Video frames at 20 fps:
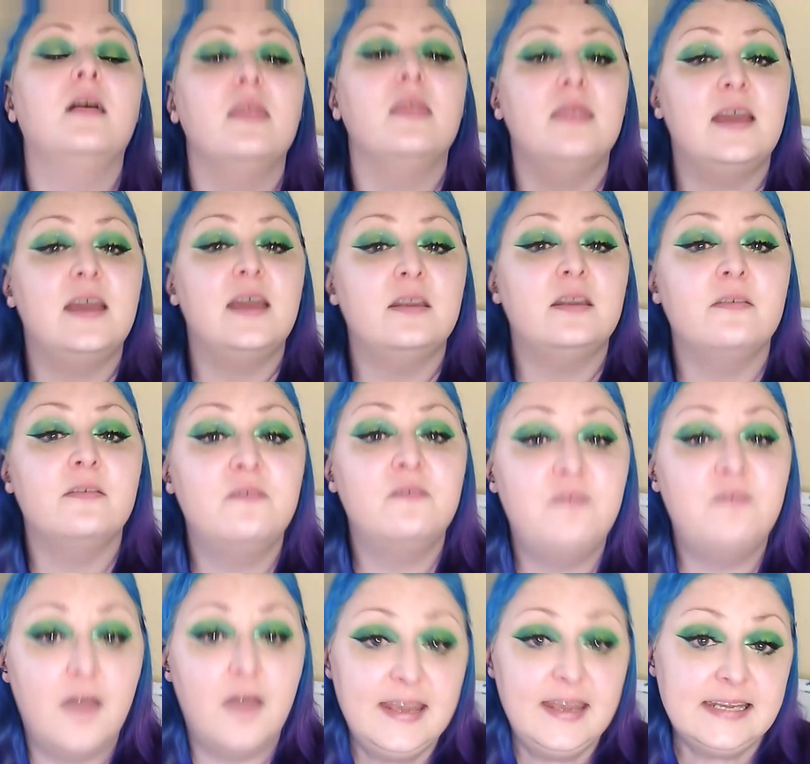Then
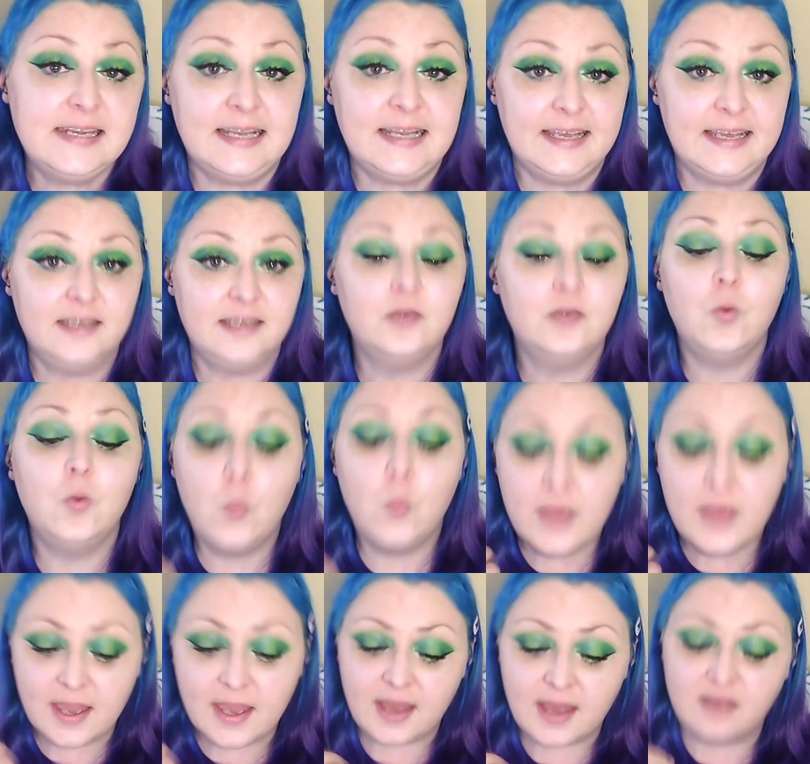finally, we
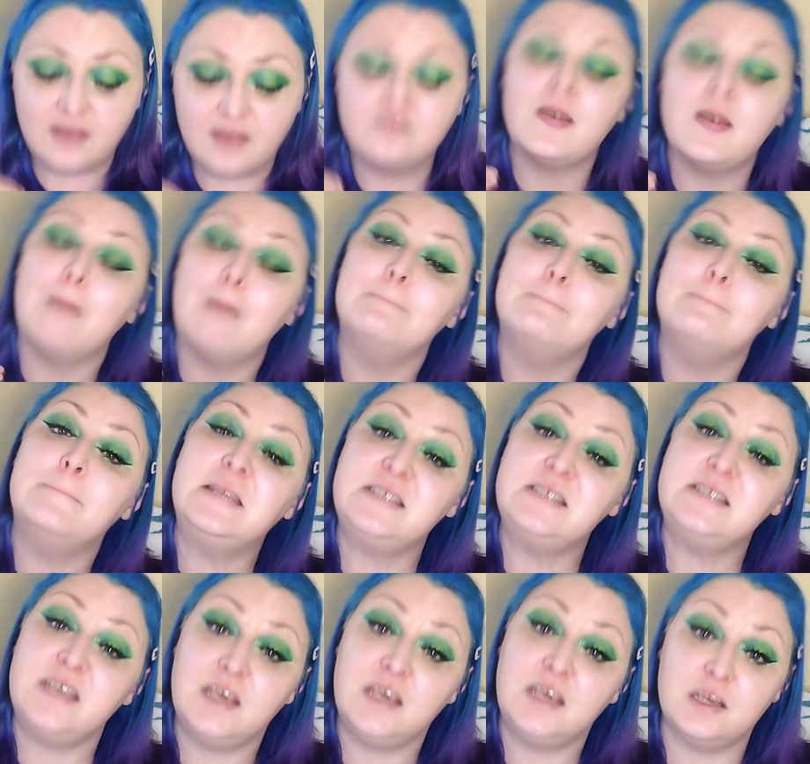have
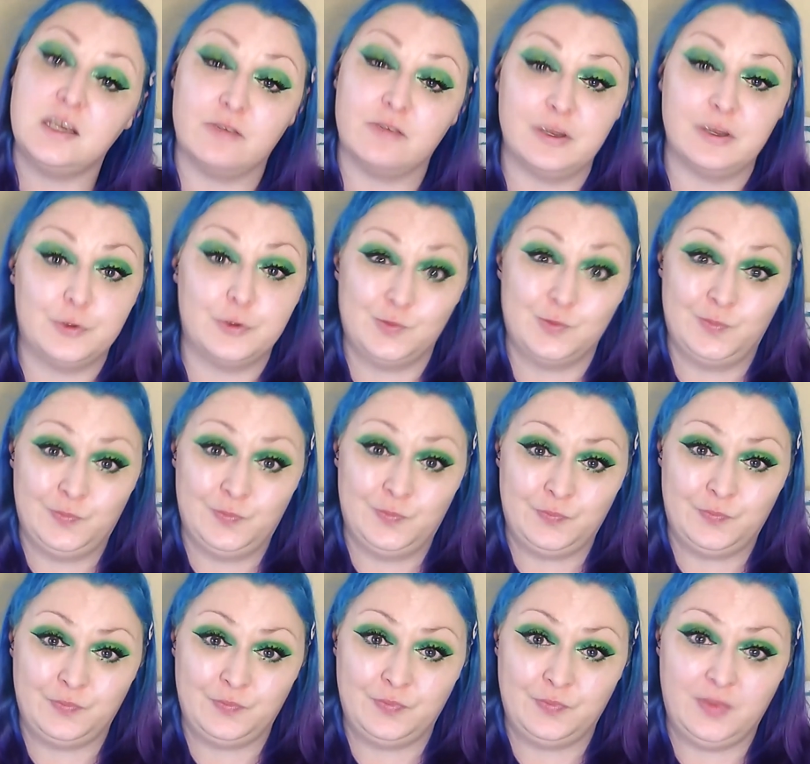material.
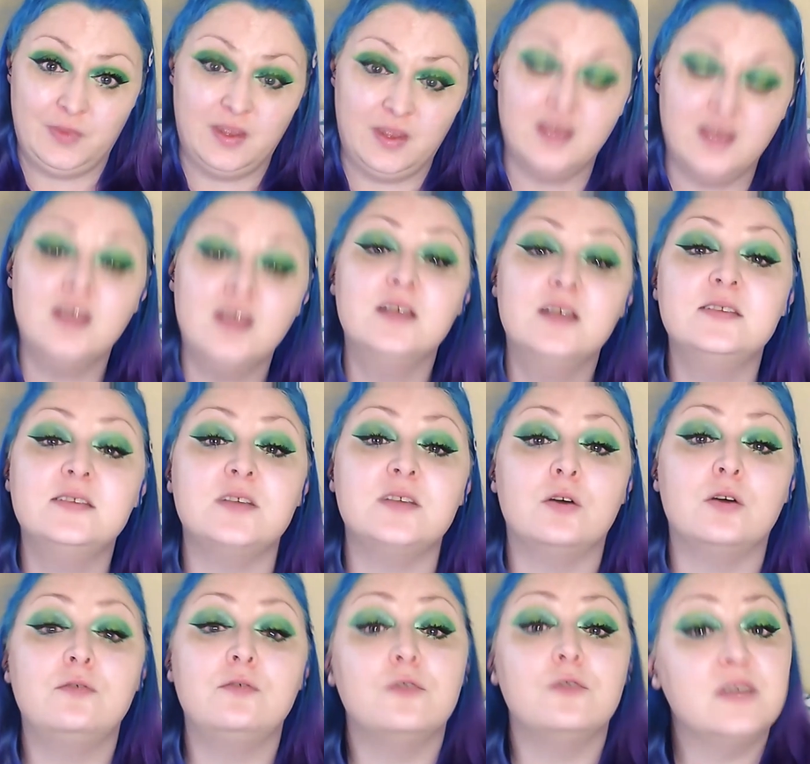So
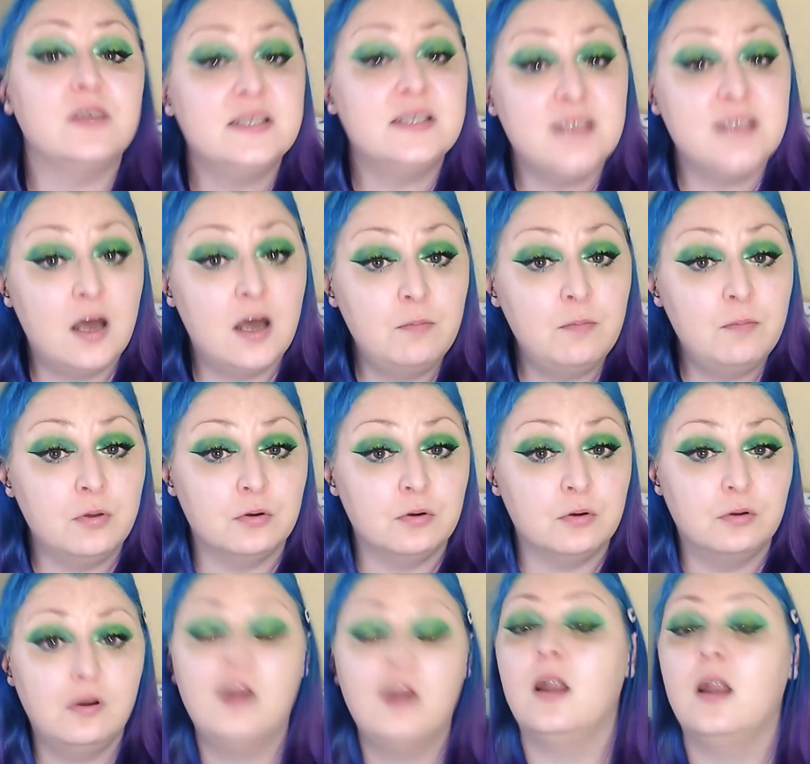for
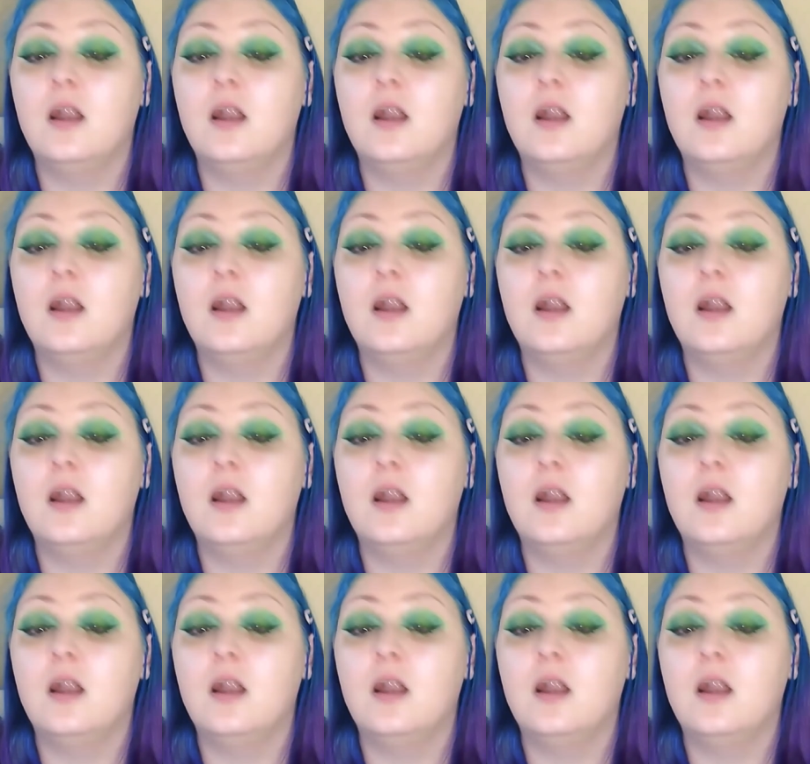example,